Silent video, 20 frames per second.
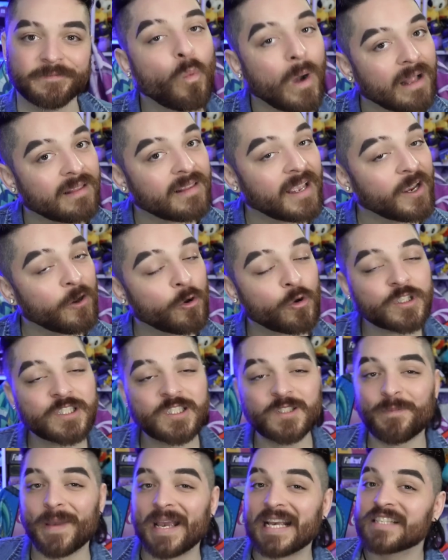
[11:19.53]
While I hold
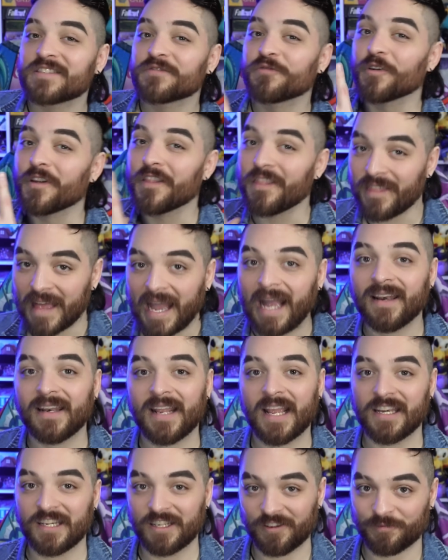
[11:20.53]
space for that
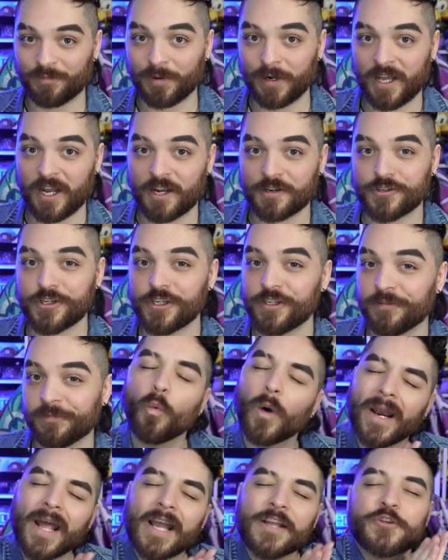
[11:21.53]
end of production,
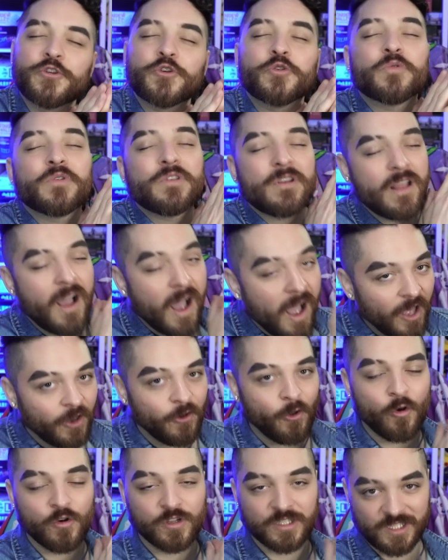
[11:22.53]
what I do not
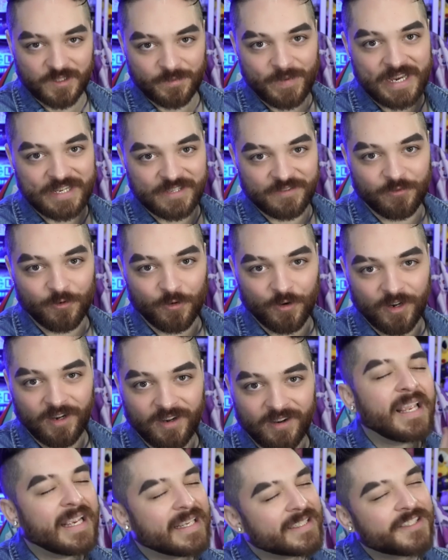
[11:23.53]
hold space
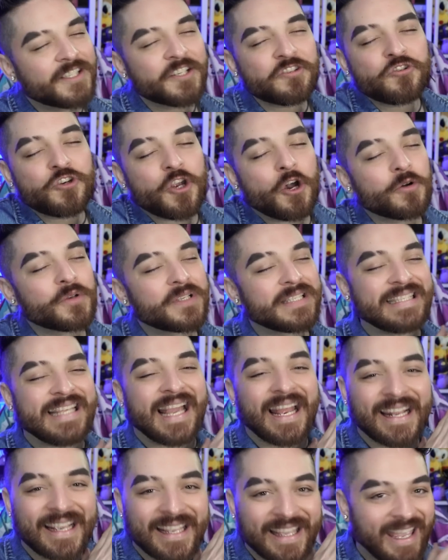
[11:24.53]
for is the show's
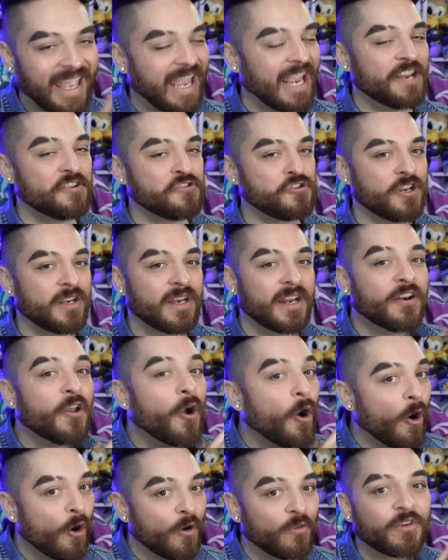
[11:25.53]
dedication and
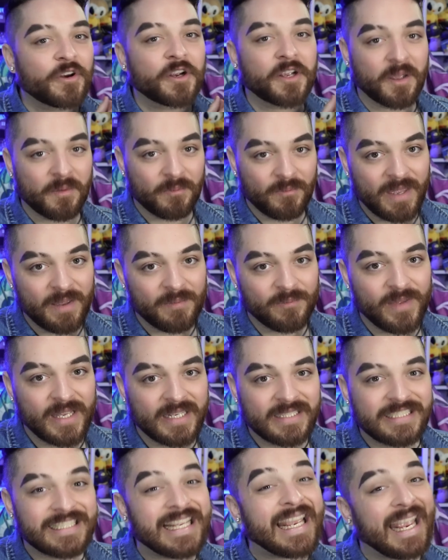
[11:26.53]

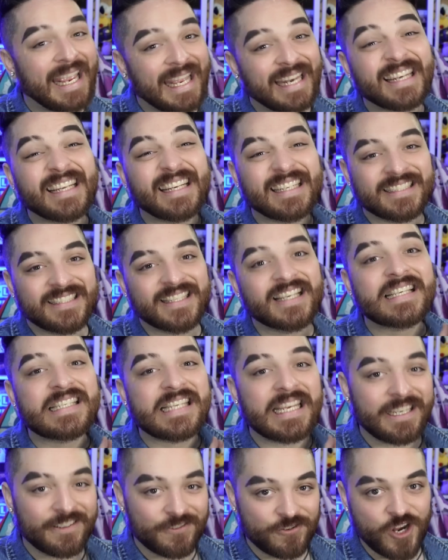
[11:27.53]
overcommitment to inconsistent